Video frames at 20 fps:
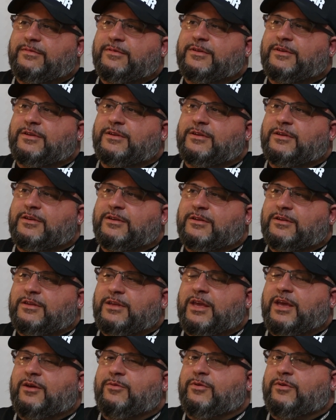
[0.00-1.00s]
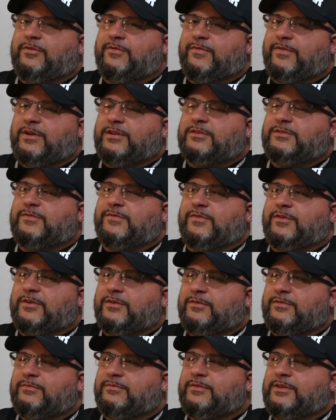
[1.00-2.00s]
Wow. Yeah, we were friends
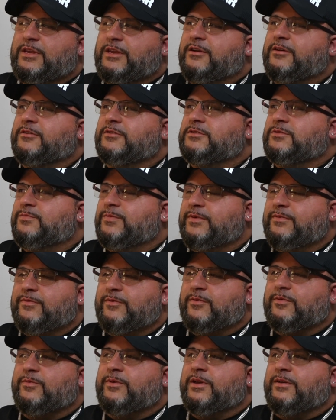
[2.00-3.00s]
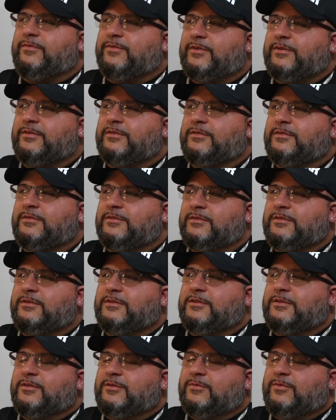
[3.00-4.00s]
for years before we ever
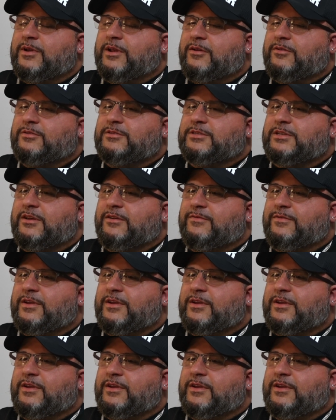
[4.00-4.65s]
went out and stuff.